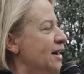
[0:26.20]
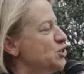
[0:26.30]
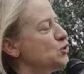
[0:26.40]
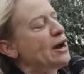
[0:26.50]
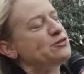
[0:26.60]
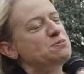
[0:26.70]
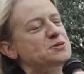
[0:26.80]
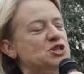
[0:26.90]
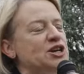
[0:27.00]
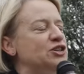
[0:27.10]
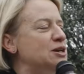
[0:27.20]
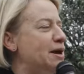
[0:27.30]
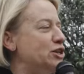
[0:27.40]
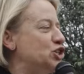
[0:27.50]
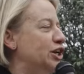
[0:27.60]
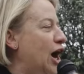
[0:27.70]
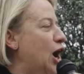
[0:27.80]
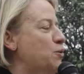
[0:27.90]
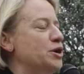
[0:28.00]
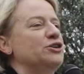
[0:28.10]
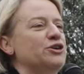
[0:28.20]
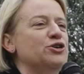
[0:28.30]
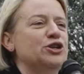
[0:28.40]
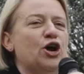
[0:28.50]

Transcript: I do have to particularly mention Owen, who